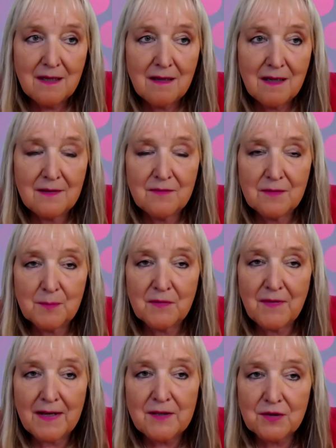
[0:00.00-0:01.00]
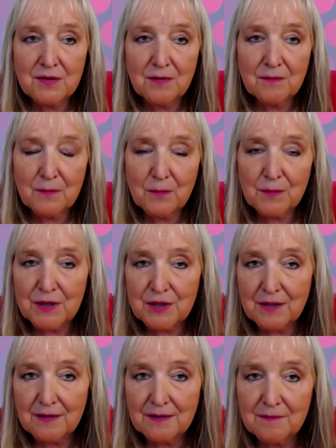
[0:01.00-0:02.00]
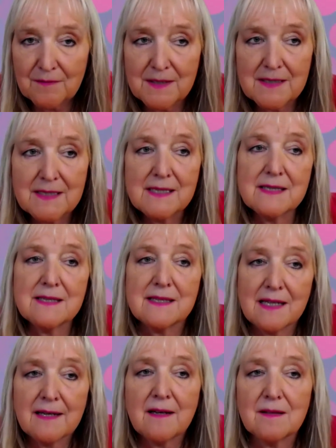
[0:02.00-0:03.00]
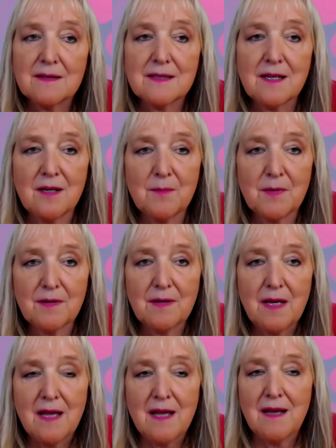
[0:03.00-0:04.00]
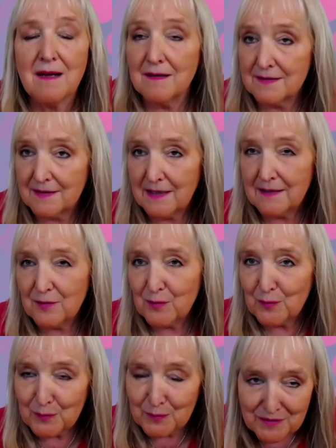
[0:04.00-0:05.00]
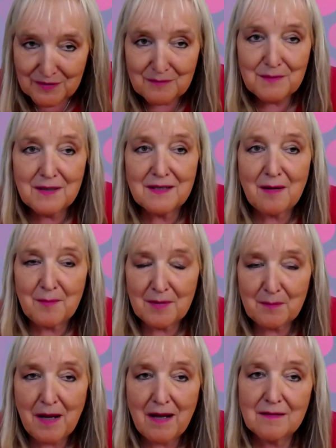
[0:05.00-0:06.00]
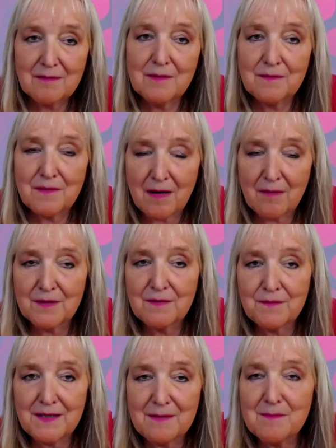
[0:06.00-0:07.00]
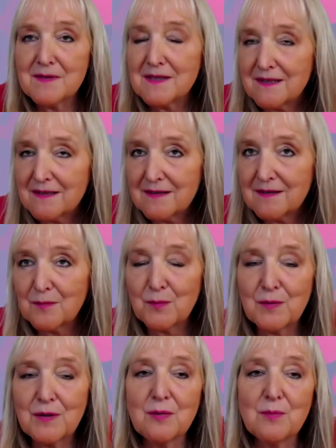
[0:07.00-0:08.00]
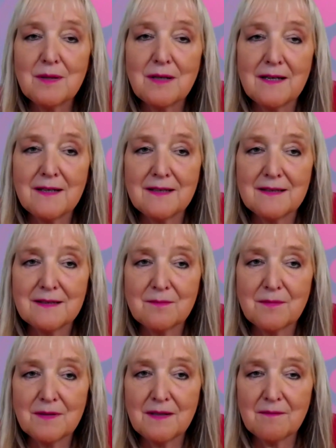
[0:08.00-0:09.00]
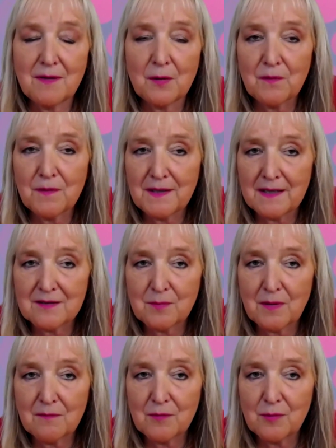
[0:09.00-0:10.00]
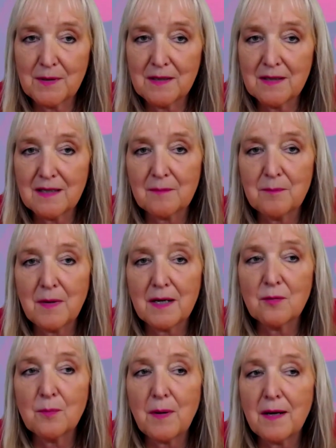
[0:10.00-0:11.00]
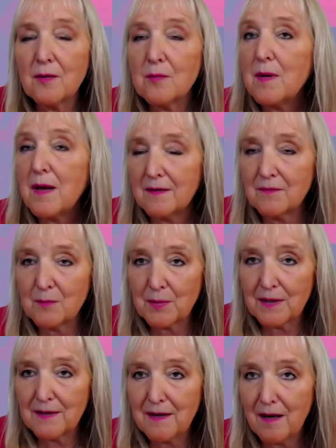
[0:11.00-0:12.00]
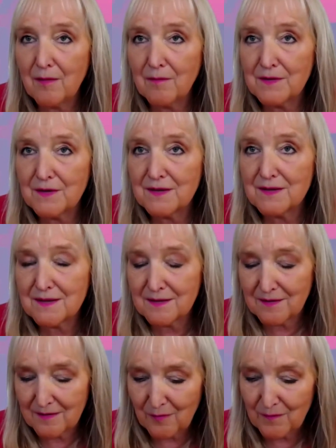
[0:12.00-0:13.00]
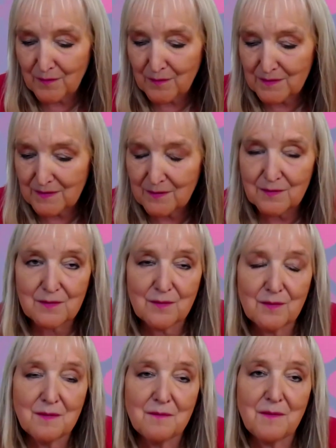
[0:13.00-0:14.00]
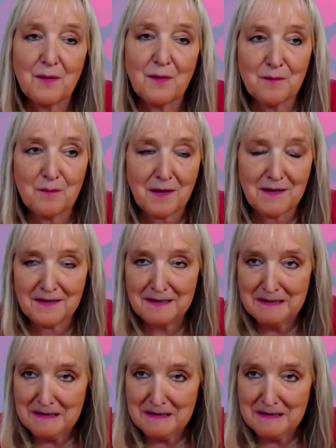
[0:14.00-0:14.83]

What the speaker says: and the prevention of neurodegenerative diseases like Alzheimer. Stay tuned. We are coming back with other themes, and Rudy will like it. But one of the next one will be gut microbiome and the brain health, which is, of course, also one of my